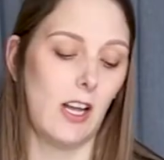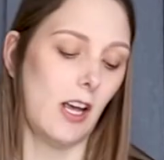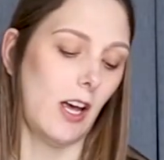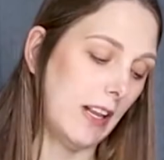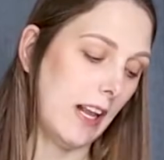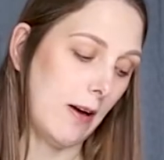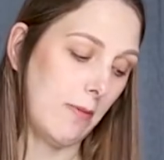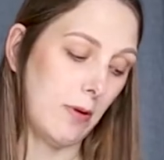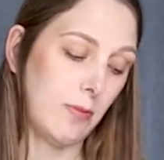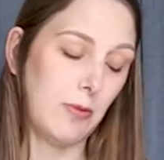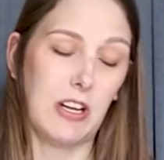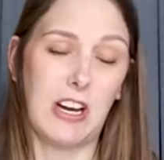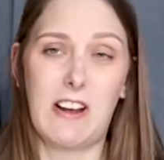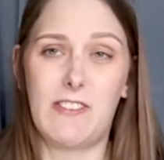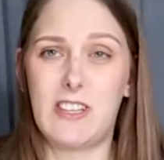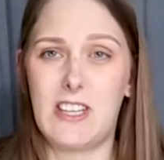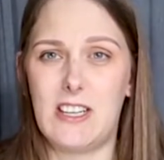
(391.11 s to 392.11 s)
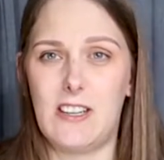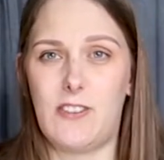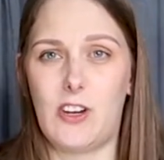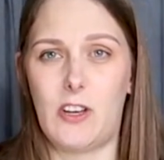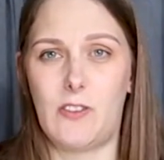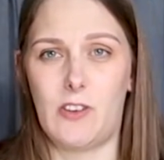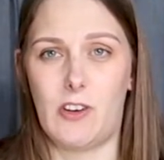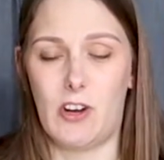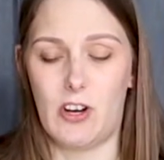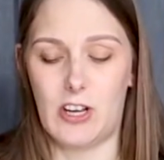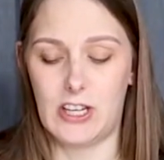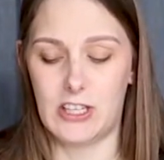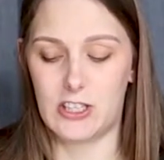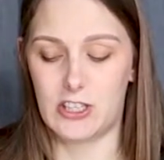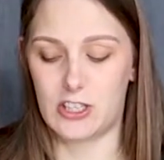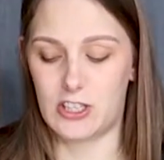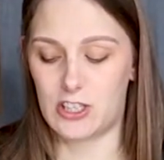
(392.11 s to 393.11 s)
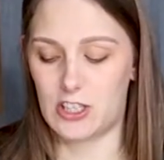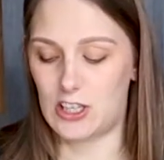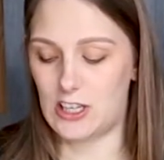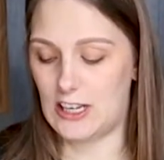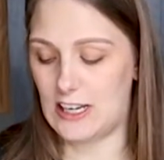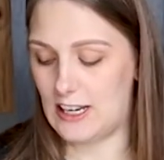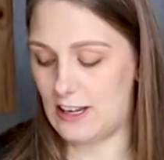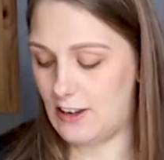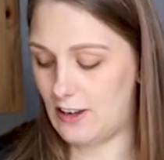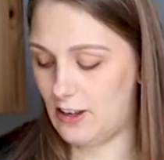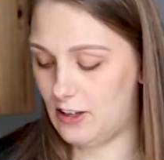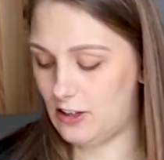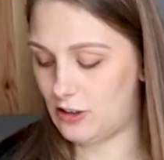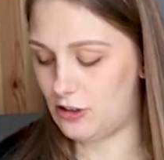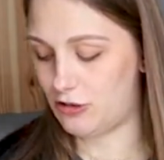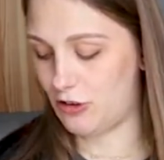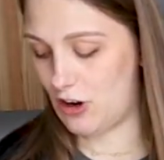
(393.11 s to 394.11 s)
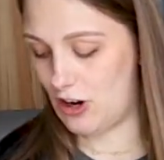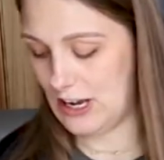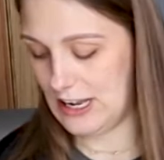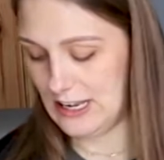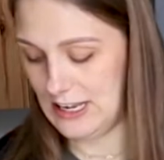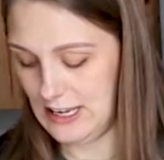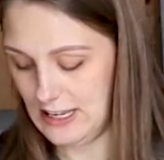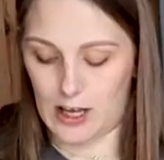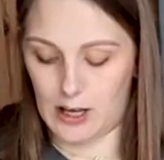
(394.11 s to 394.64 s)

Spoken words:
and then I'm probably going to have to leave it overnight just to let it dry,